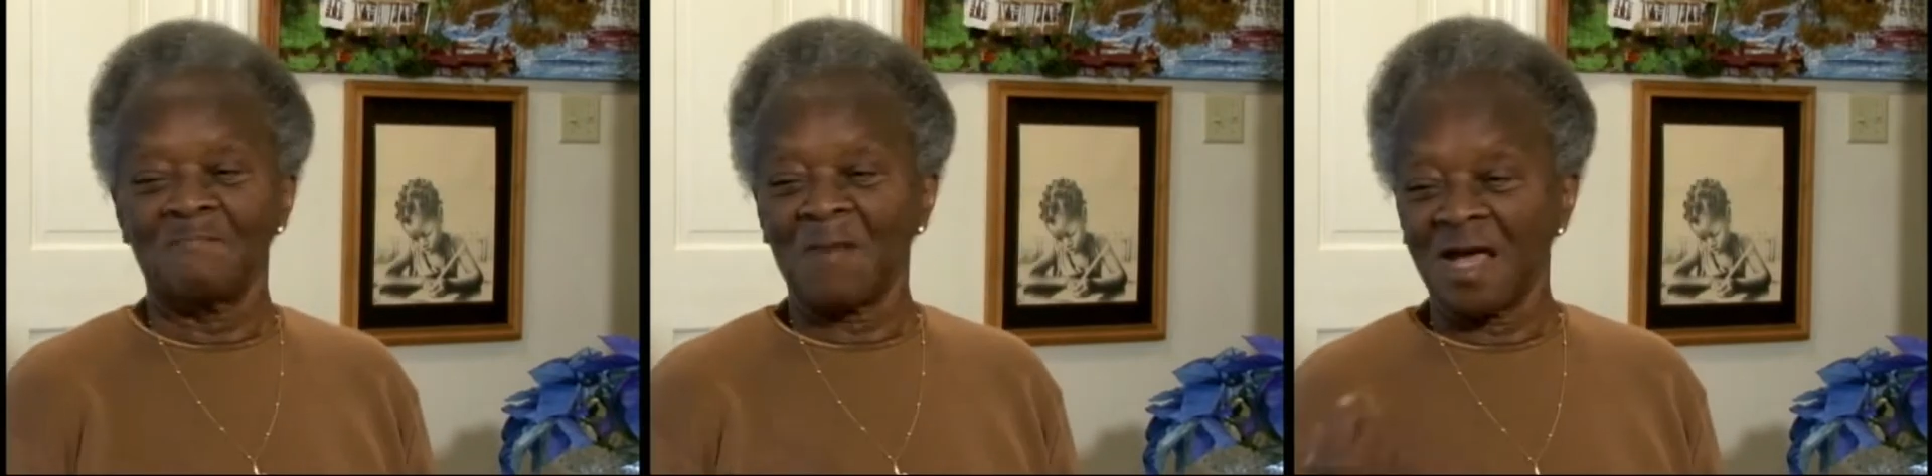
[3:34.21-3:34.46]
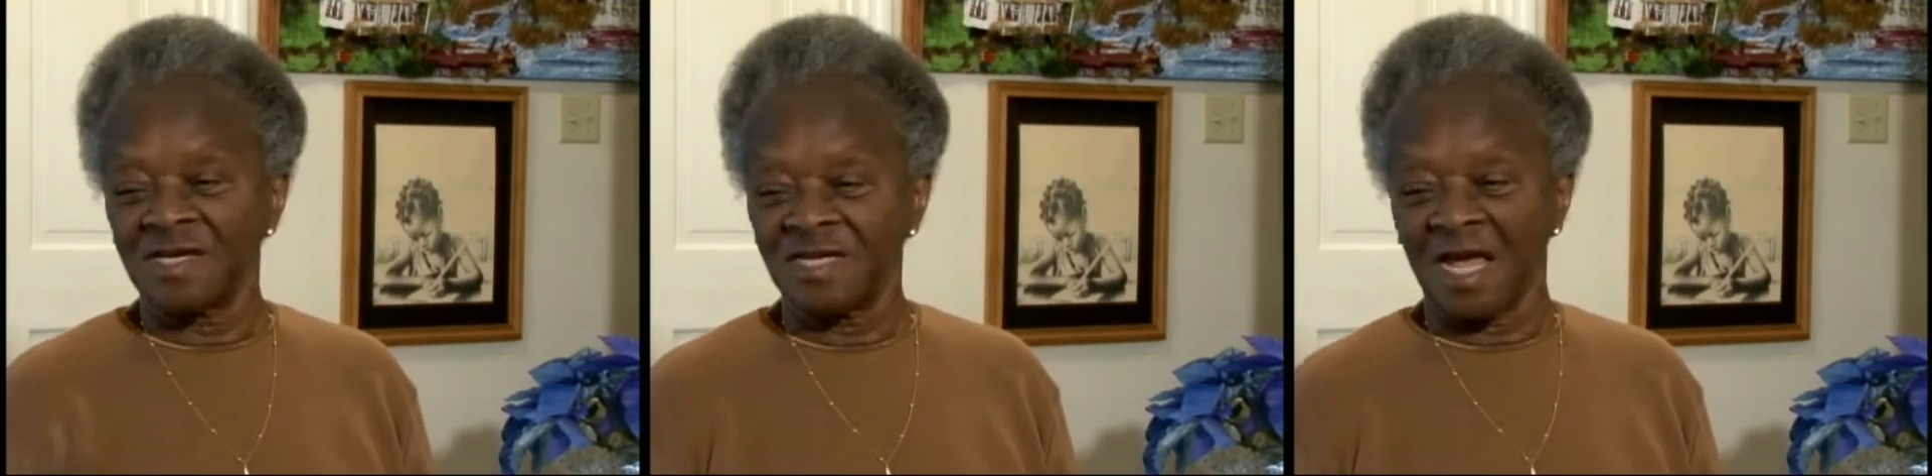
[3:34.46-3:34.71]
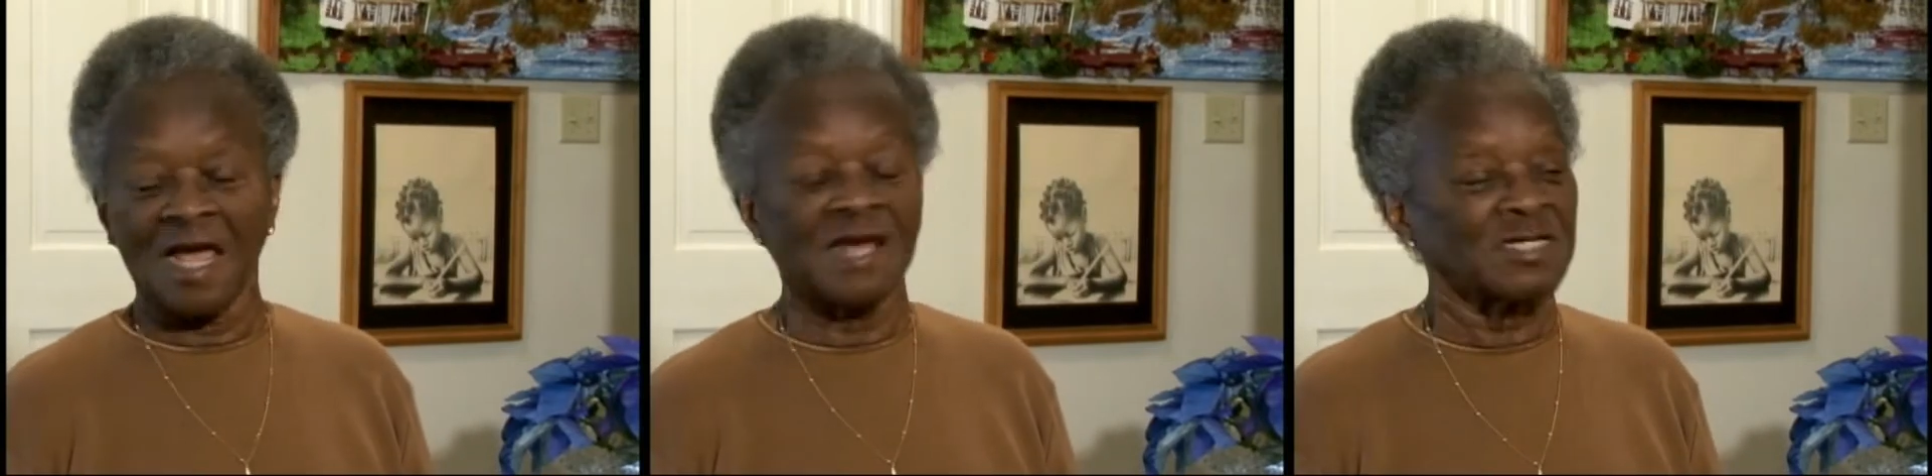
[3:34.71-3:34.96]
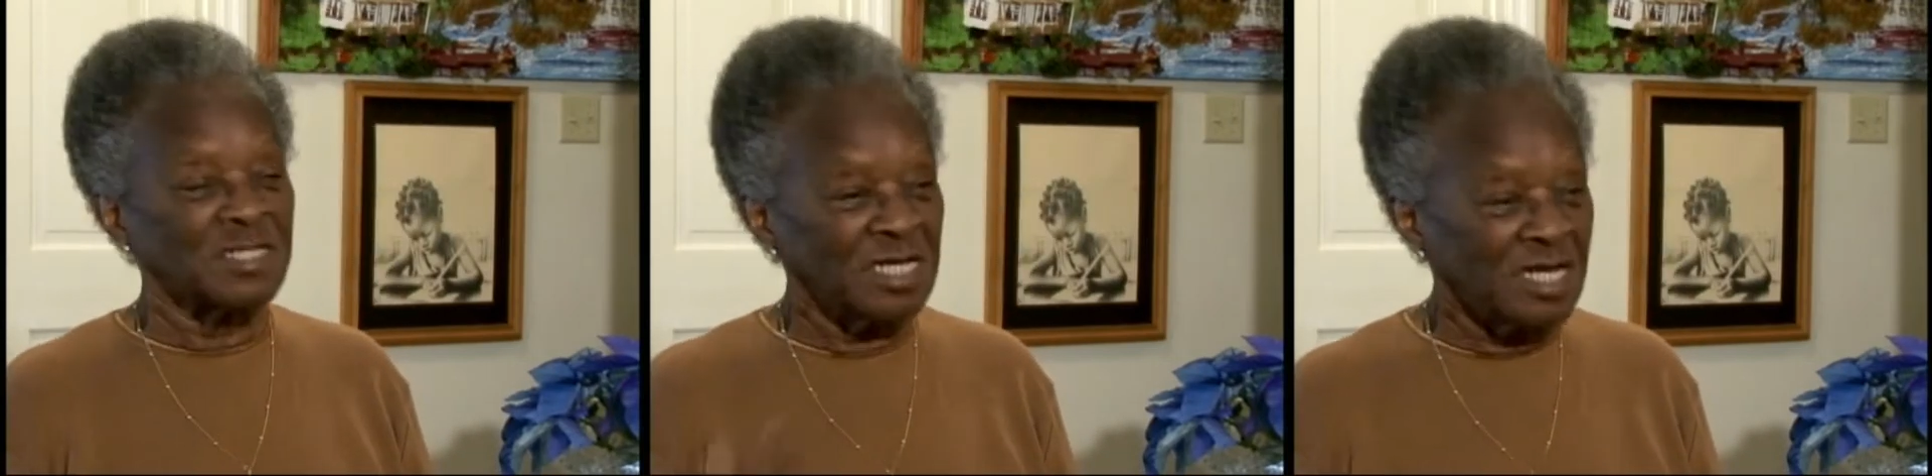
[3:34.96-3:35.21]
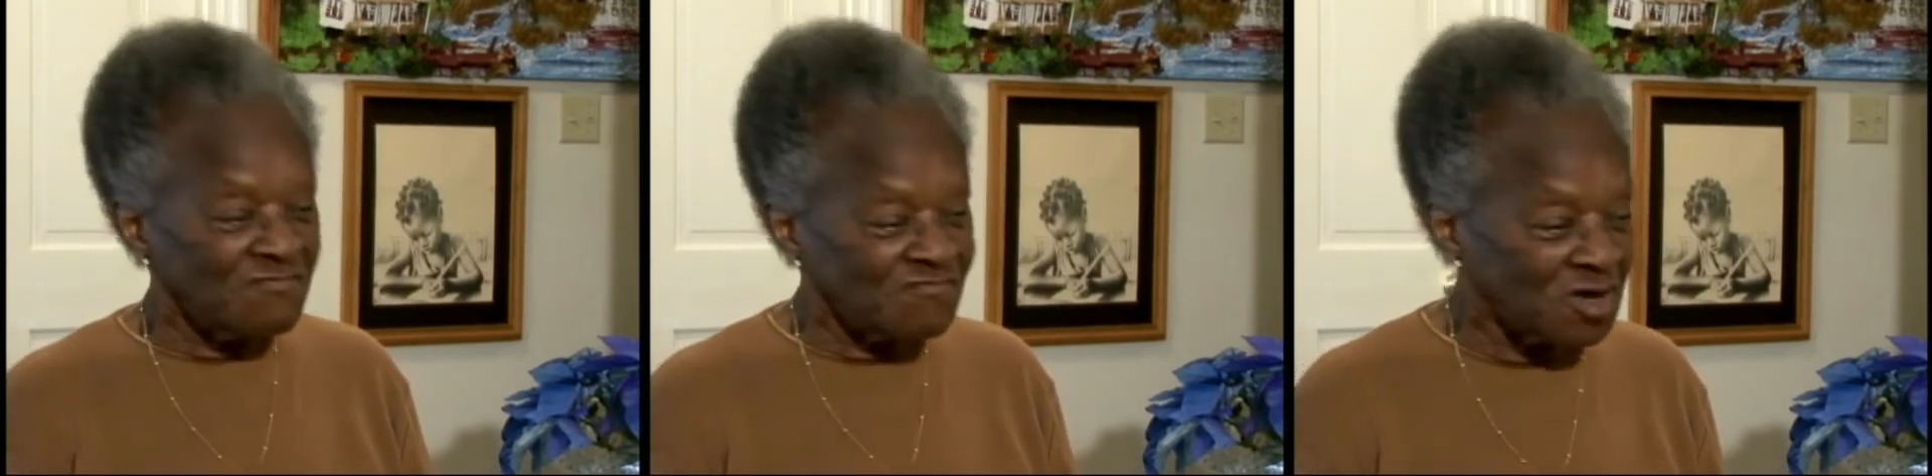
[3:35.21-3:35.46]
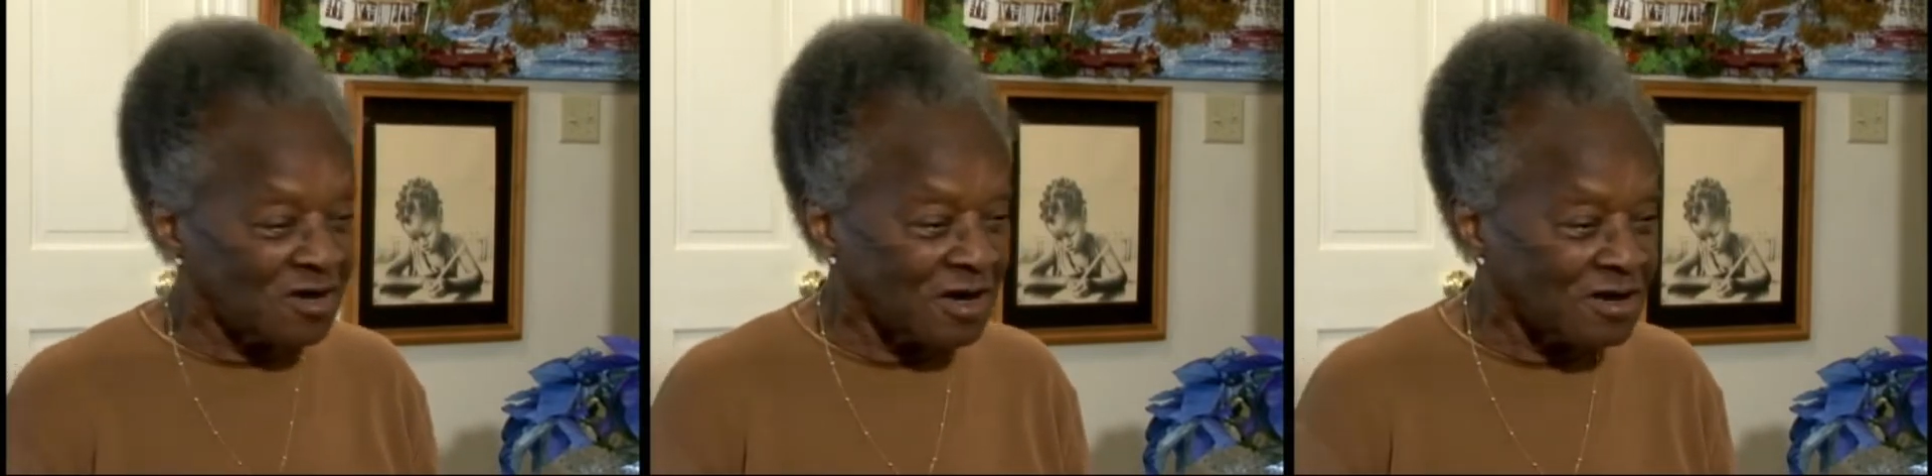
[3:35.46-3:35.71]
My dad,
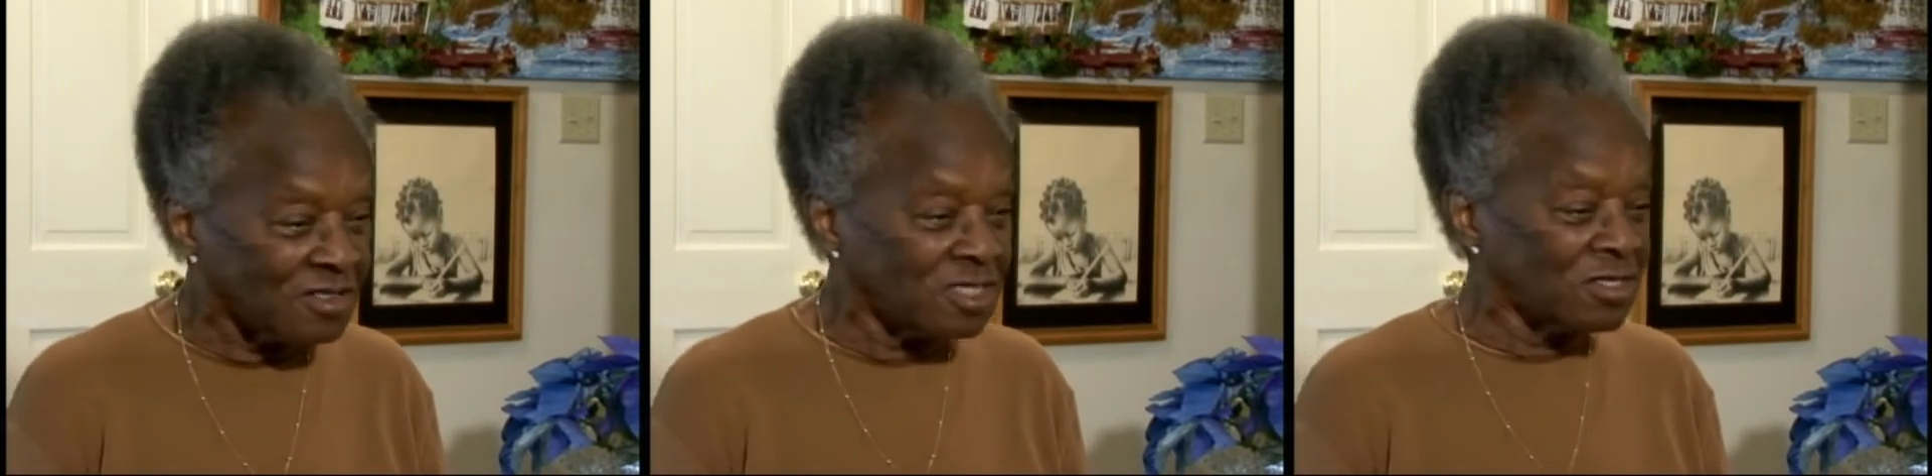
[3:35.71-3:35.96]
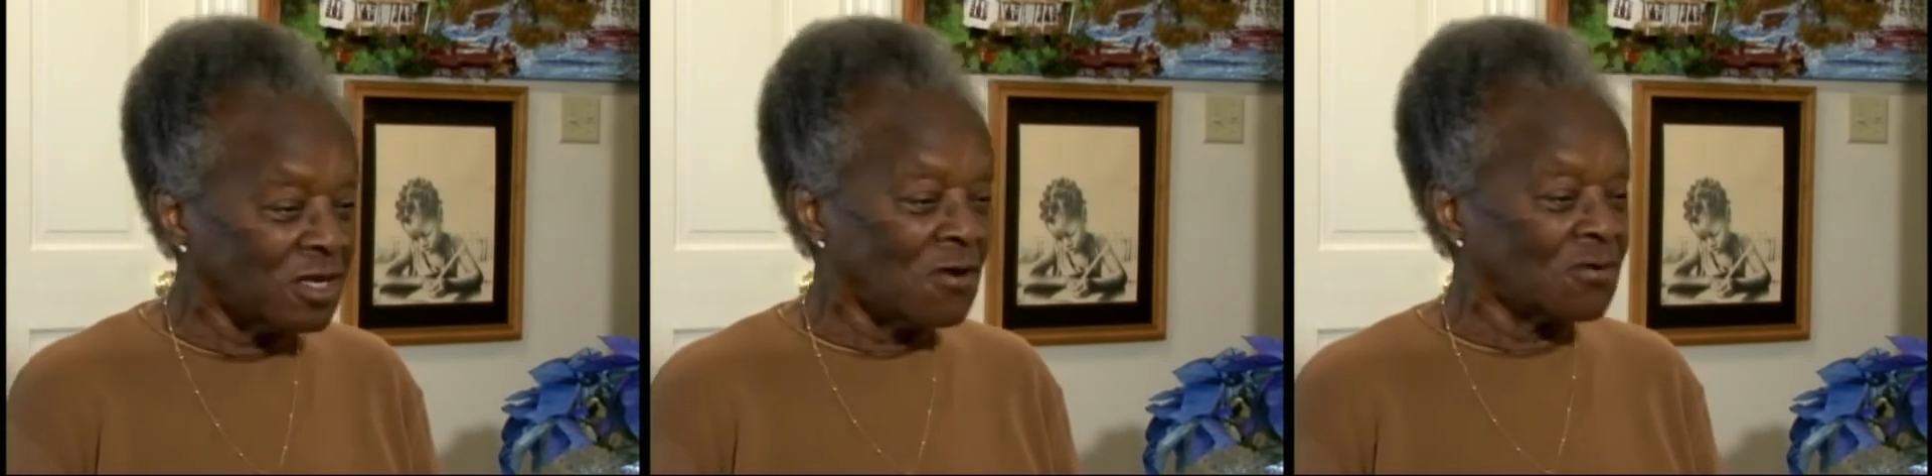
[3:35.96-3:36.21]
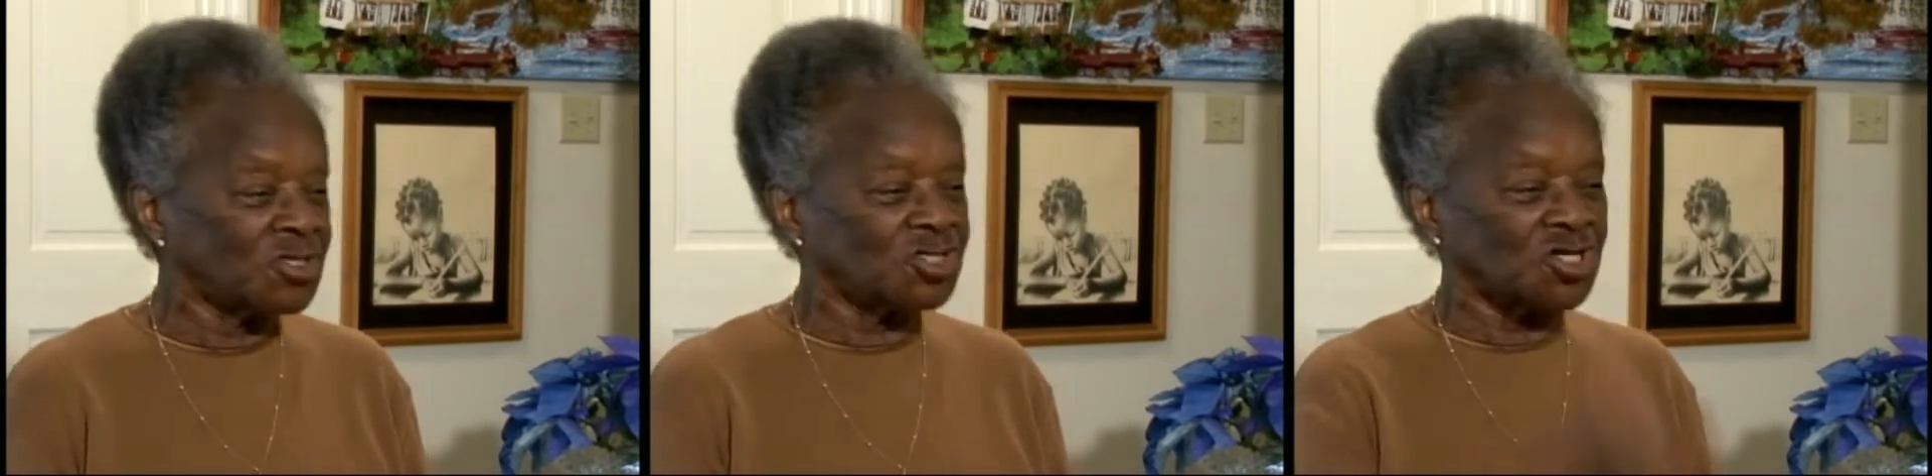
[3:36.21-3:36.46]
"Leave the girl alone,